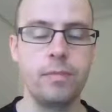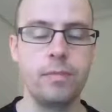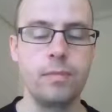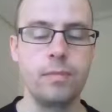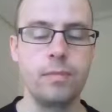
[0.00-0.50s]

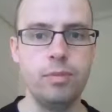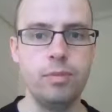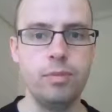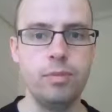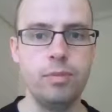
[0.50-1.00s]

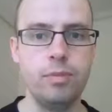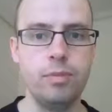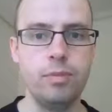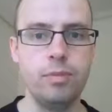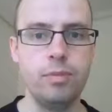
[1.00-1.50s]
Neighbour
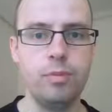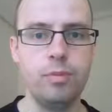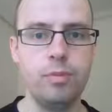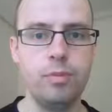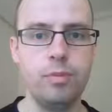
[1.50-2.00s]
is a
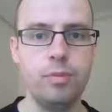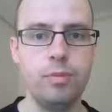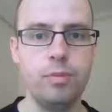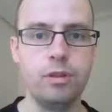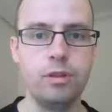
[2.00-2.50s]

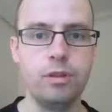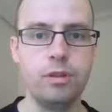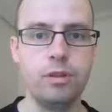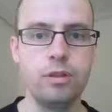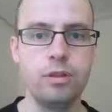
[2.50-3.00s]
person that
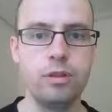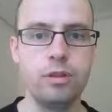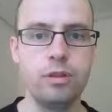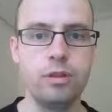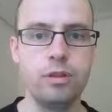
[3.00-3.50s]
lives
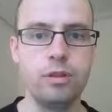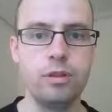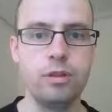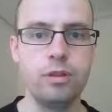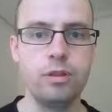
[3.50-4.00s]
close to
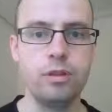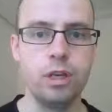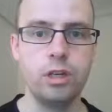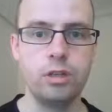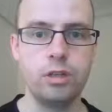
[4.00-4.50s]
you.
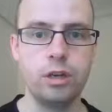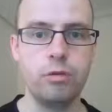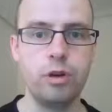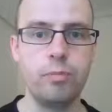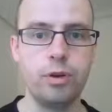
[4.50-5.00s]
So
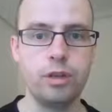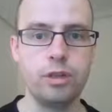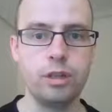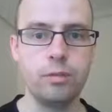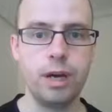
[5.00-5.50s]
a
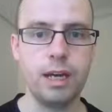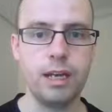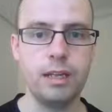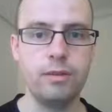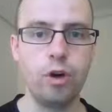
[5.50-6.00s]
person that might
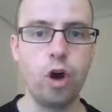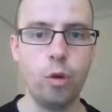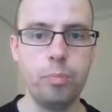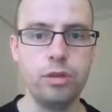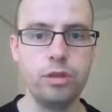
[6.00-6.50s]
live
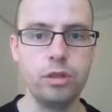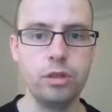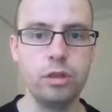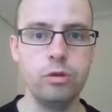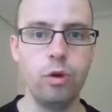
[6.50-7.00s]
opposite
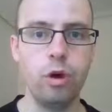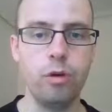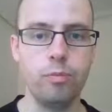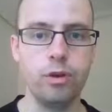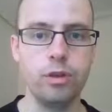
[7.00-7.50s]
you or a
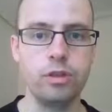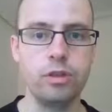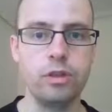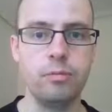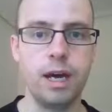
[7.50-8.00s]
person
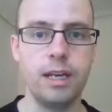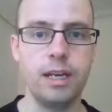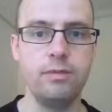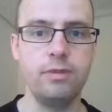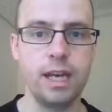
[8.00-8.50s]
that might
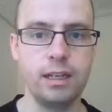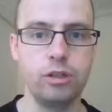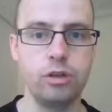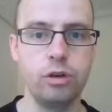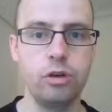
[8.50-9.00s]
live
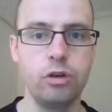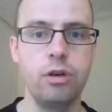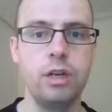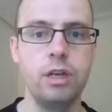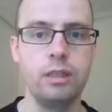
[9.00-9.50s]
next door,
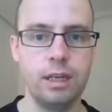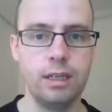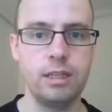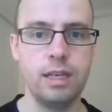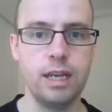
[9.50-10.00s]
that's
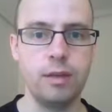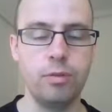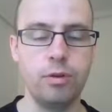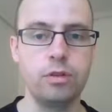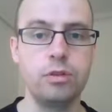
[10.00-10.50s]
a
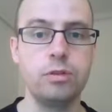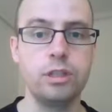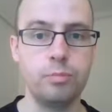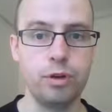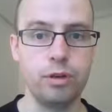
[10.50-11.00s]
neighbour. So it's a
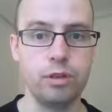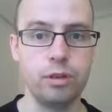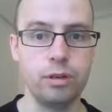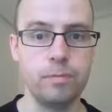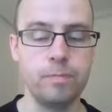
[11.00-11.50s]
person.